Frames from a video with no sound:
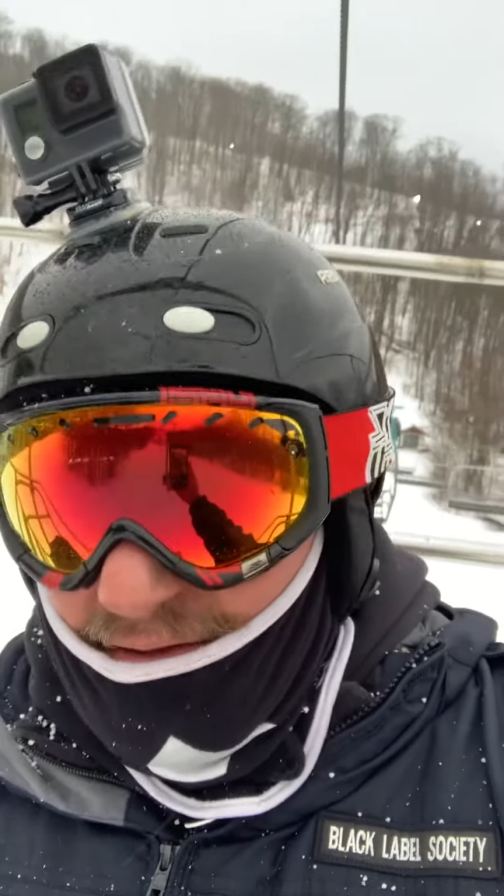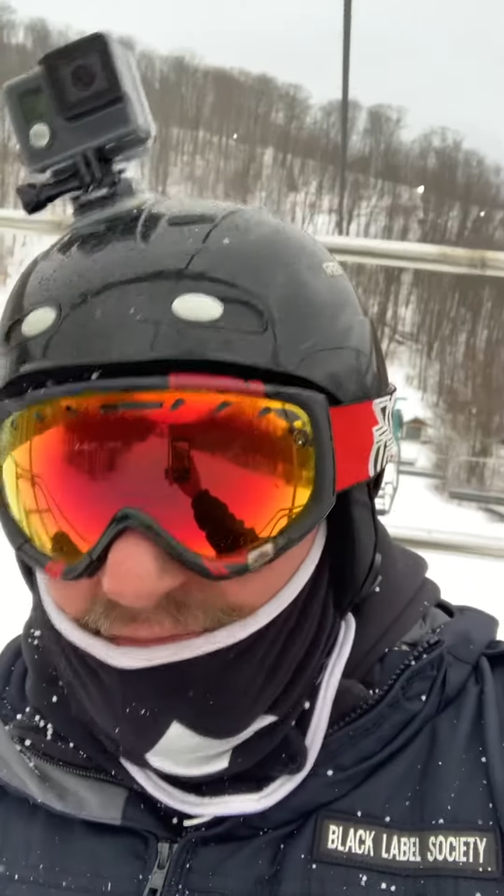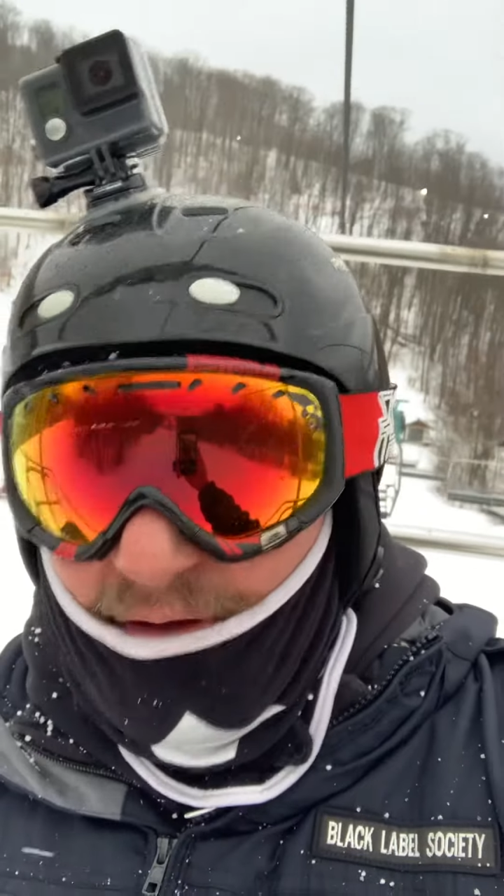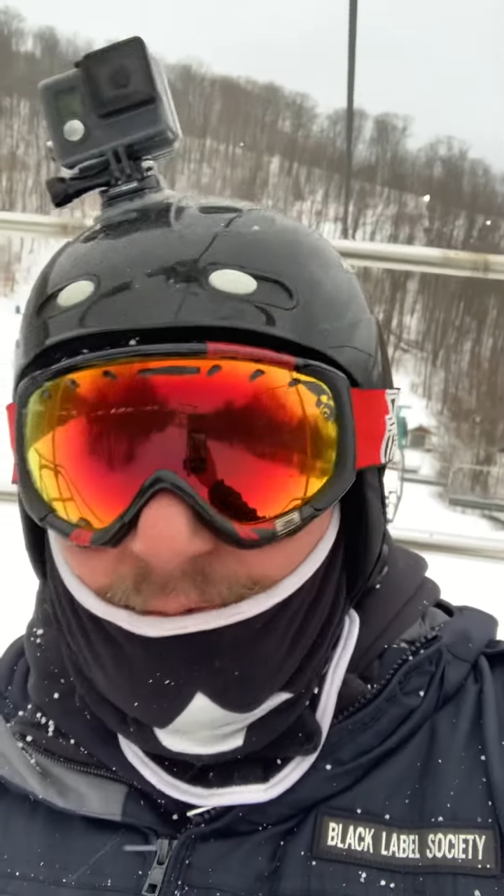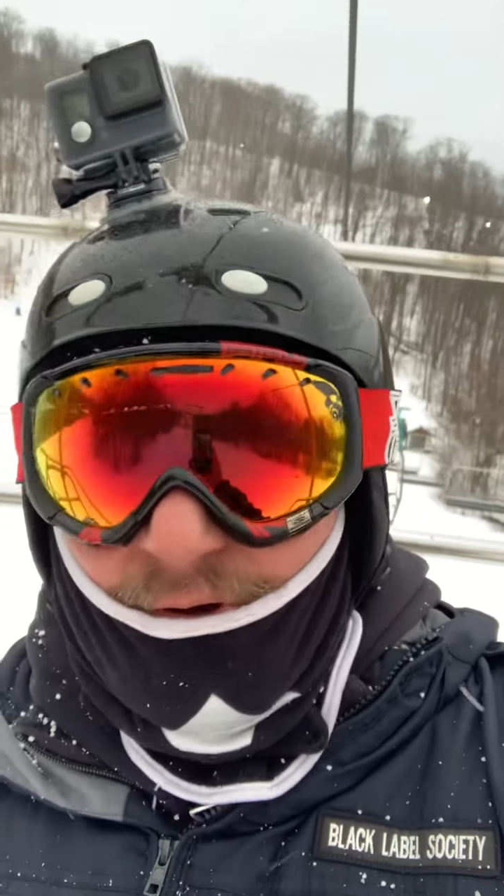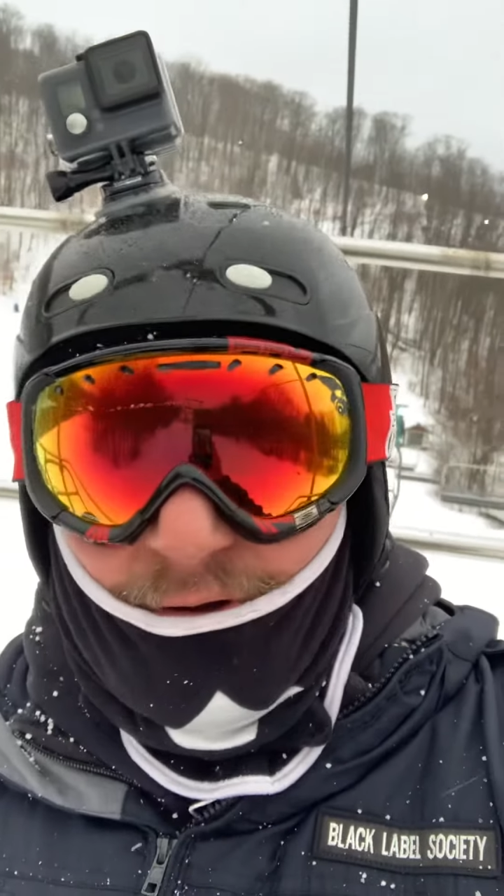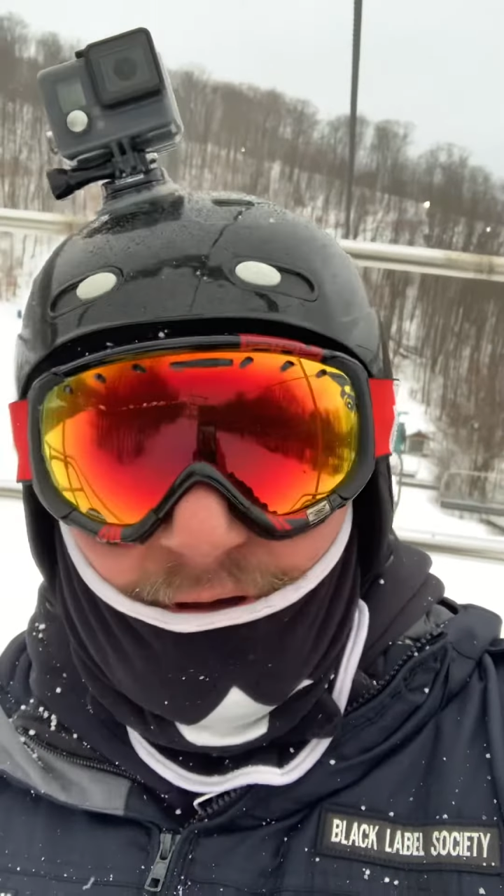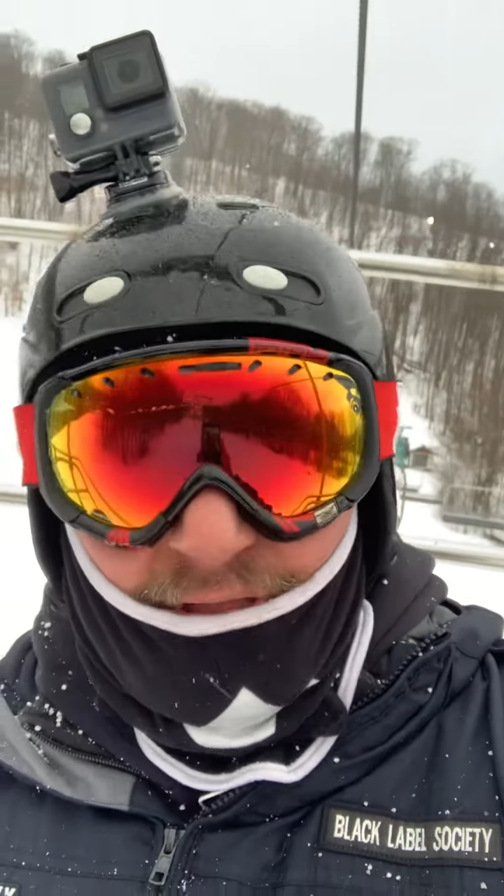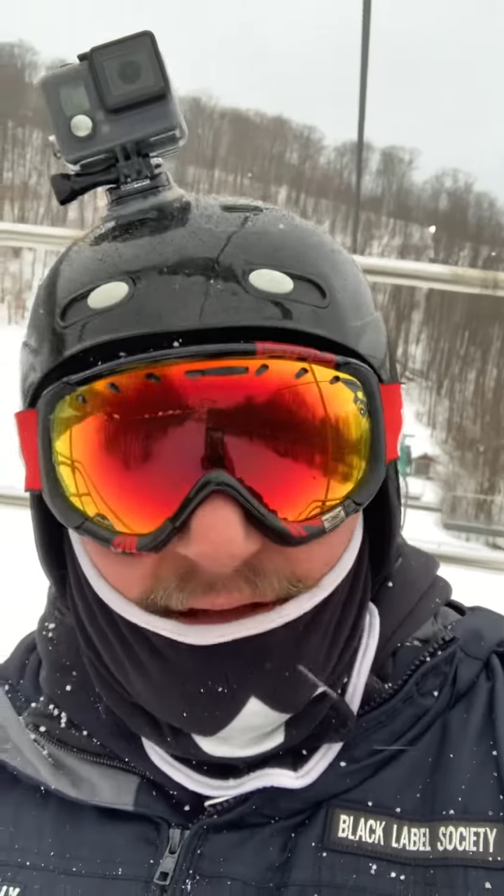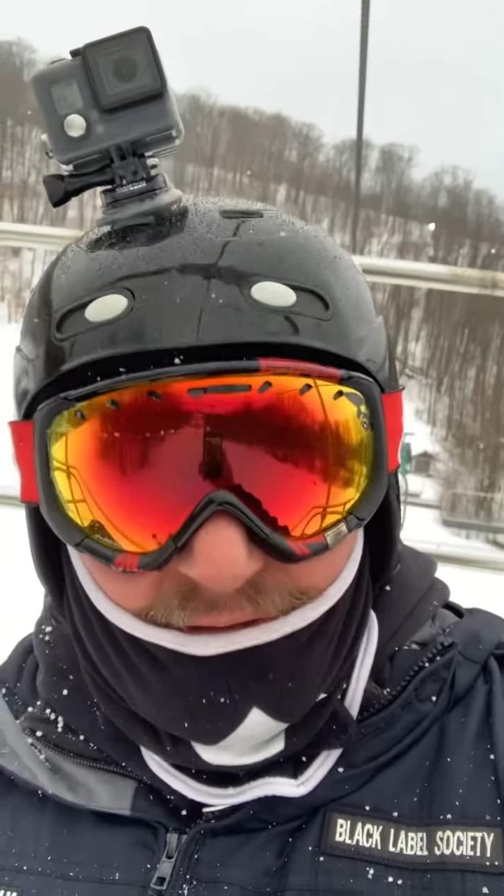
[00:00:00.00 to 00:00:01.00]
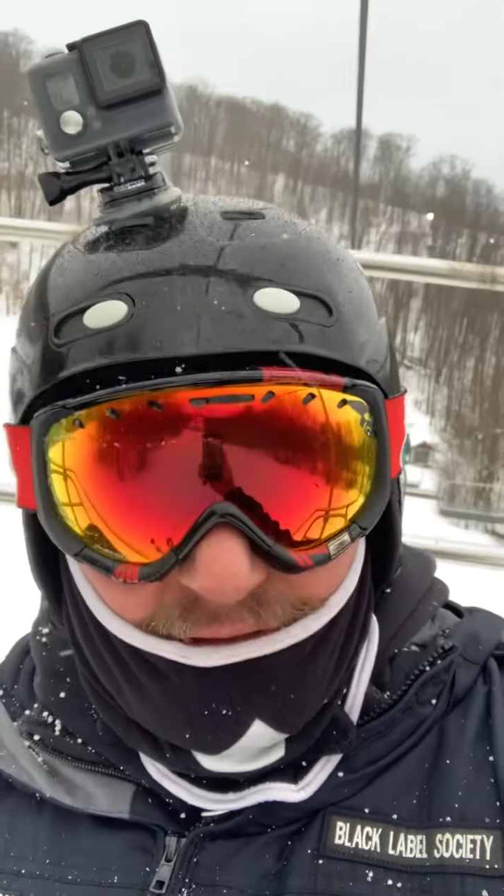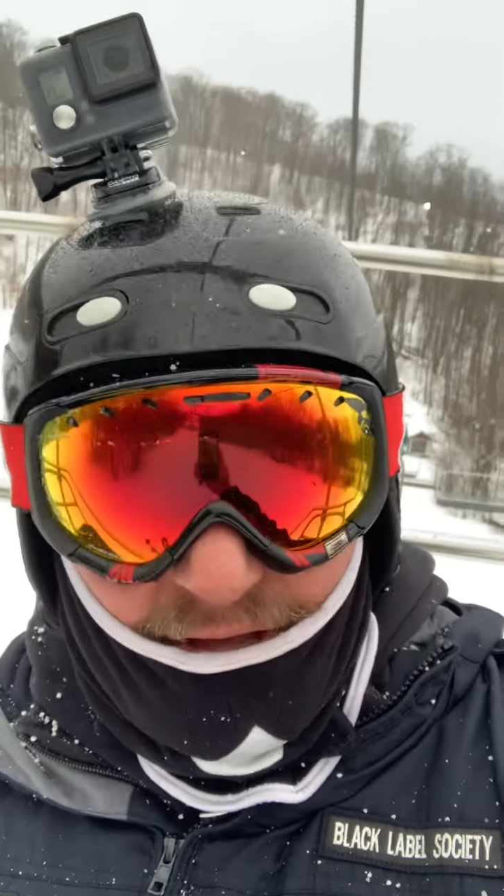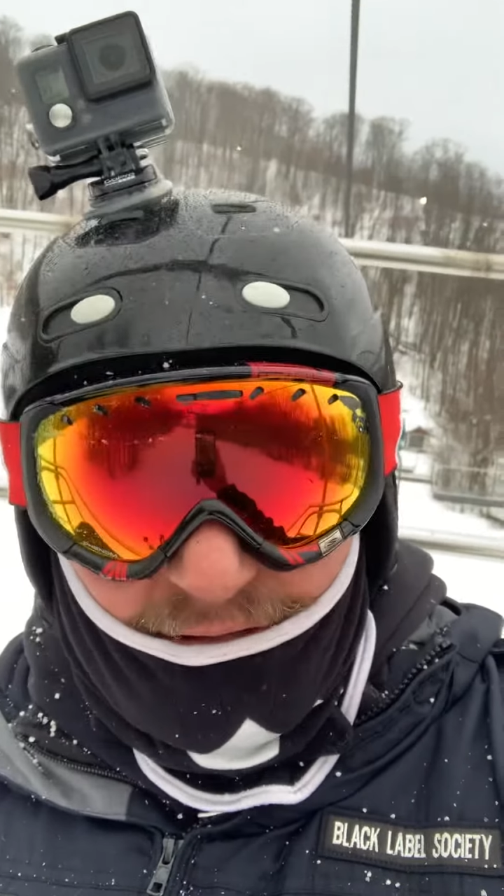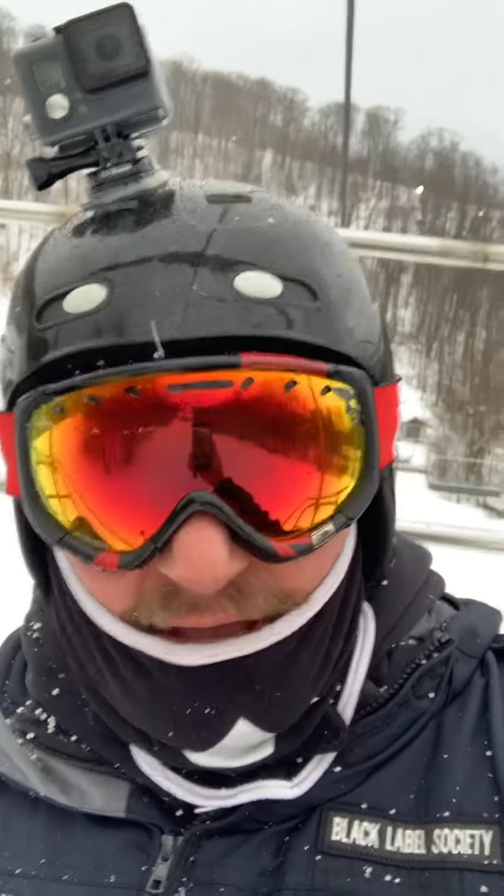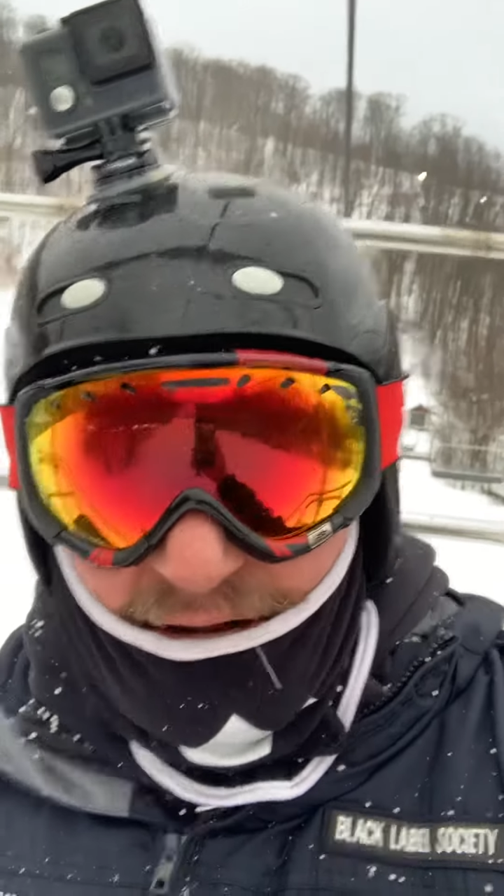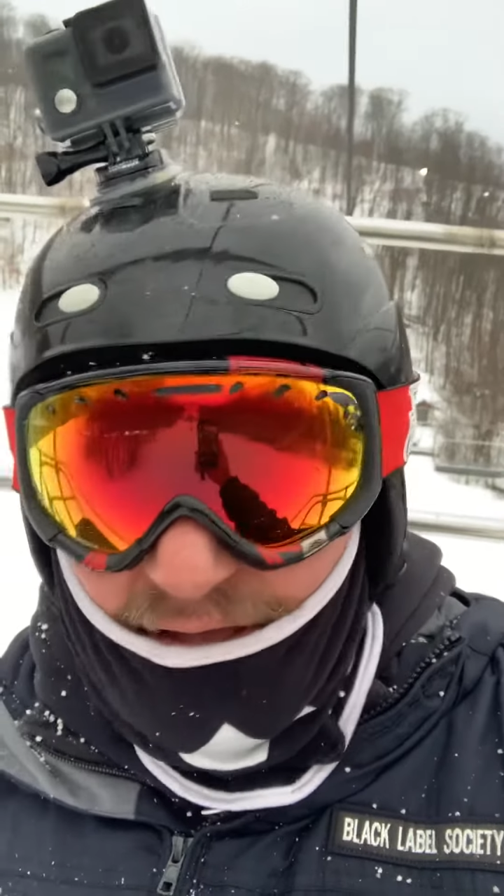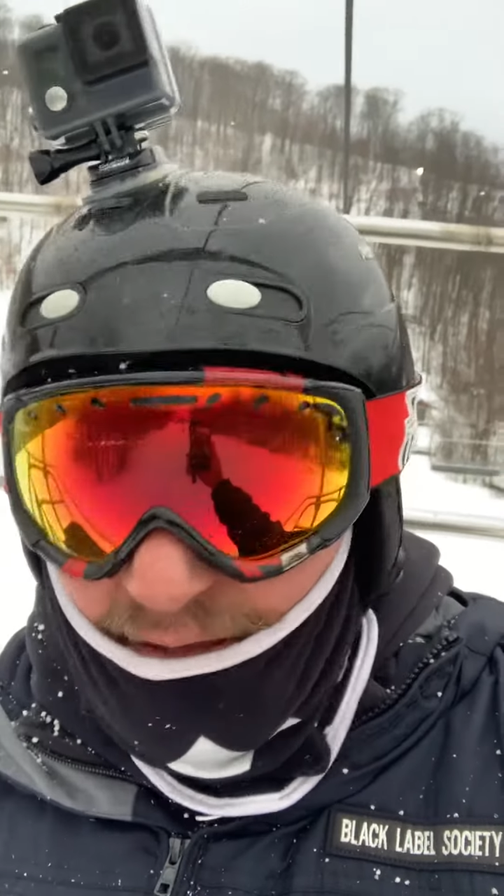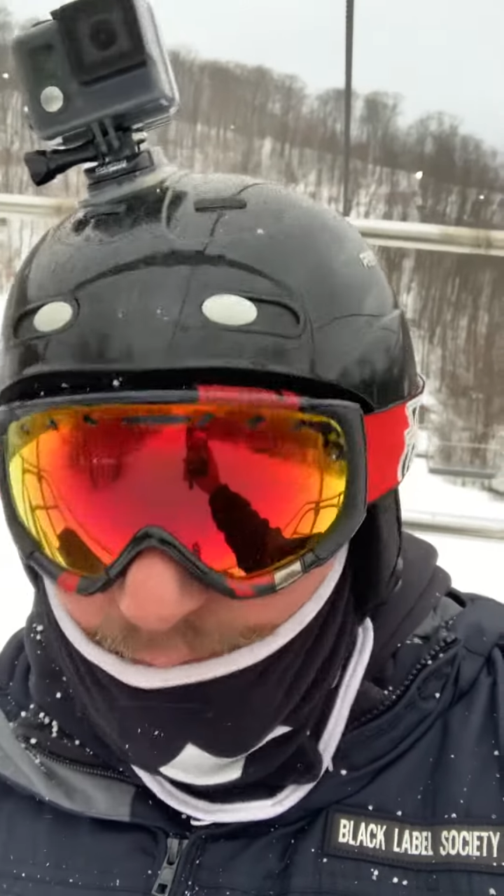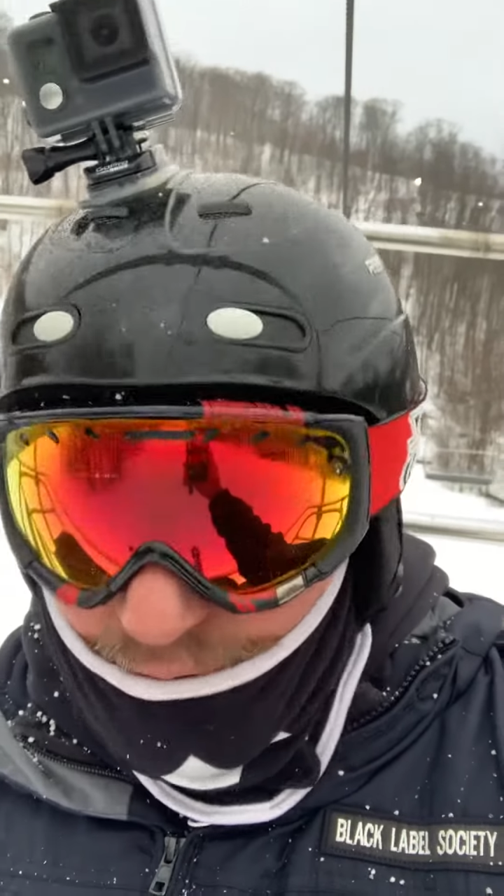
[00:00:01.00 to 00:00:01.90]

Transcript: February 11th at 10 a.m.